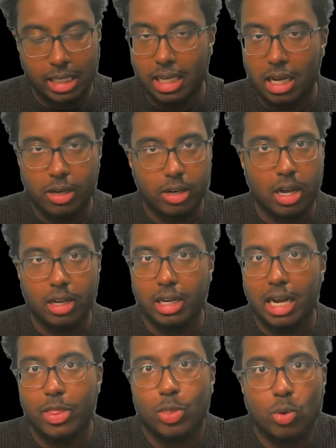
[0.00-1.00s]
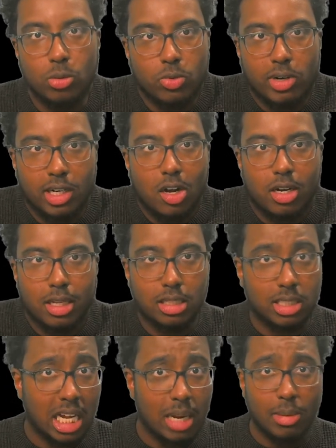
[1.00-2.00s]
I thought it was a red card at the
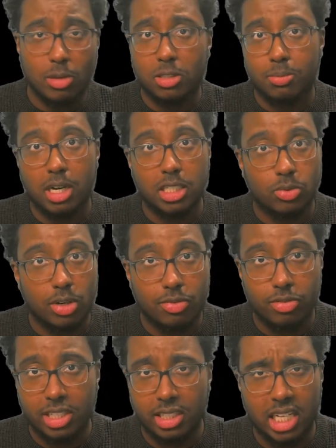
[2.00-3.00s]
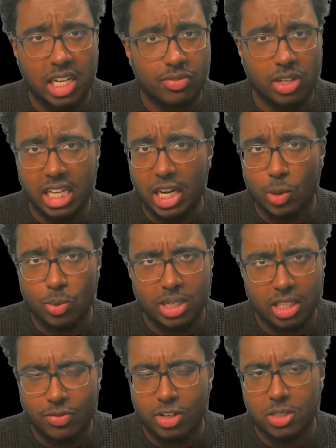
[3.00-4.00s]
time. I was surprised the referee gave a yellow in the
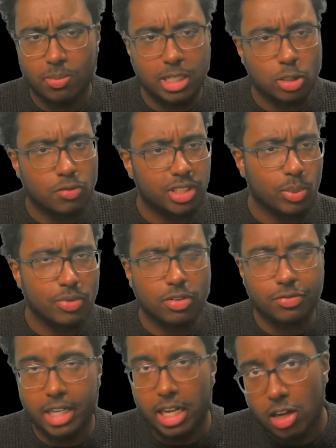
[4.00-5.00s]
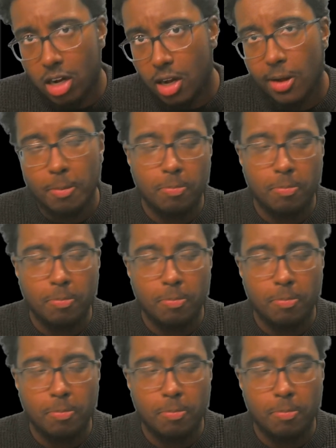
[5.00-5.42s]
first place. Obviously went for VAR.